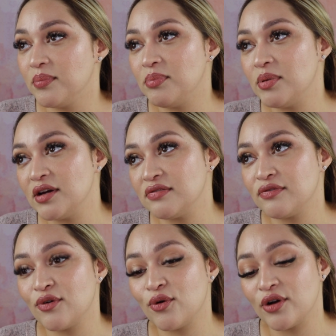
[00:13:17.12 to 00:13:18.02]
But
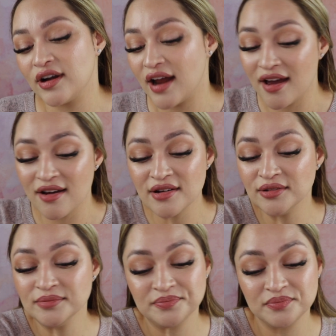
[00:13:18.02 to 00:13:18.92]
for
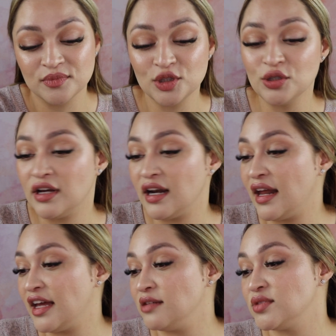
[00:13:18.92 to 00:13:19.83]
now, your
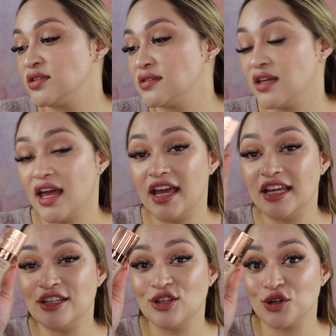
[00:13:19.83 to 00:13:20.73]
claims
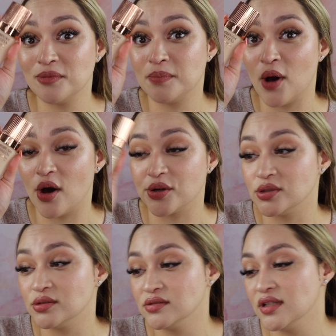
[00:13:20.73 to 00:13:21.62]
in your
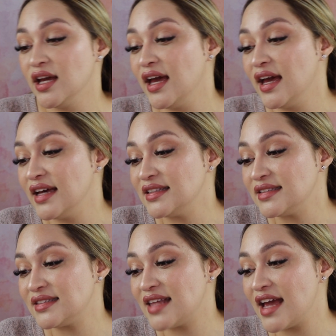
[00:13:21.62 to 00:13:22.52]
bottle
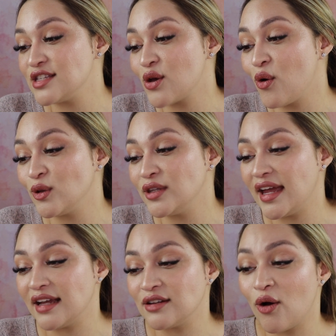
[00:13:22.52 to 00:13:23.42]
stays all
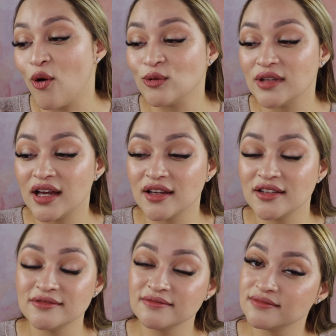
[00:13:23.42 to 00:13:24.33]
day and all
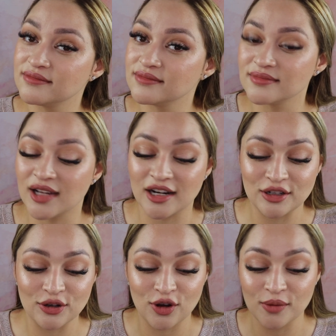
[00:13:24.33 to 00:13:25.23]
night are
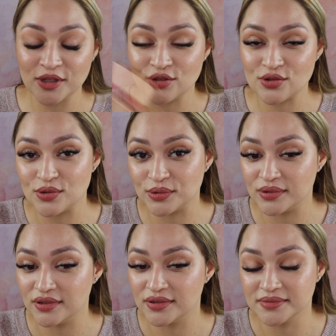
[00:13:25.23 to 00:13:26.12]
not coming true.
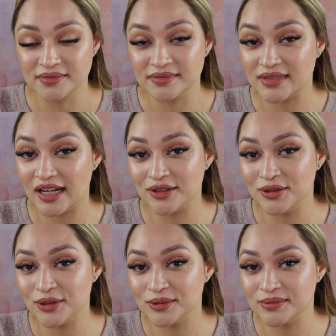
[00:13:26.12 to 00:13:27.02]
I don't
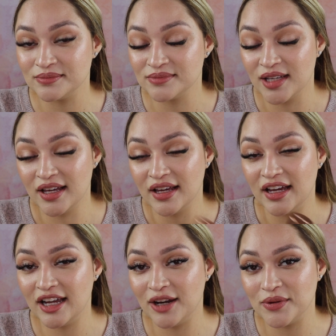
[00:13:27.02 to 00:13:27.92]
know.
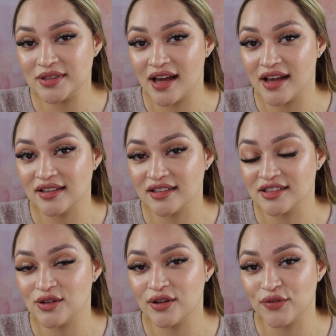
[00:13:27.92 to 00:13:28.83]
Anyways guys, I'll
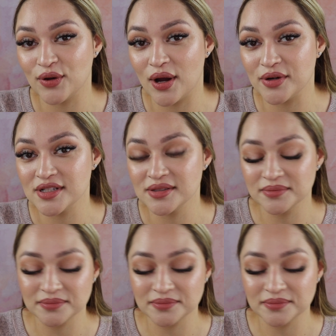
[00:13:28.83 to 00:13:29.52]
see you in a few hours.